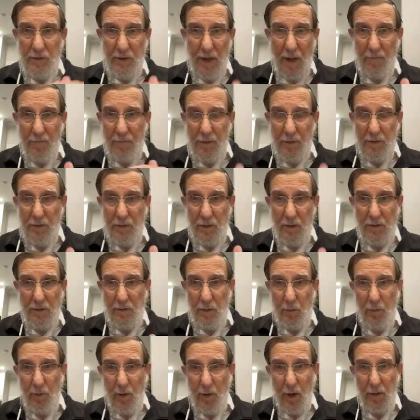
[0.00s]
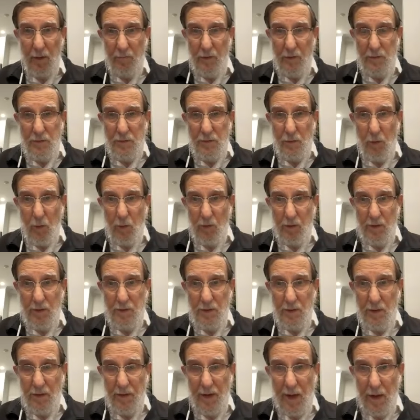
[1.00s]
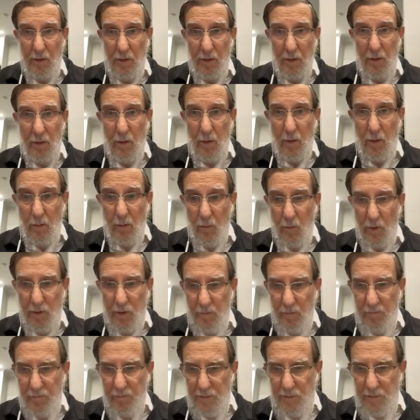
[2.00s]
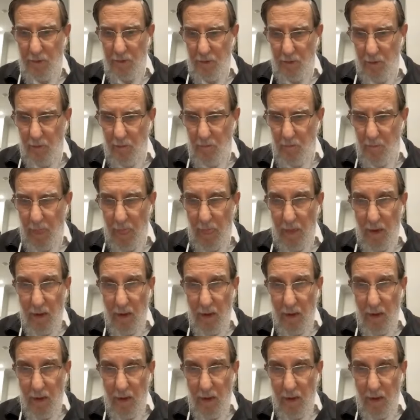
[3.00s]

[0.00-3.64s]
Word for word: Nefesh is the part of the soul that's connected with the physical.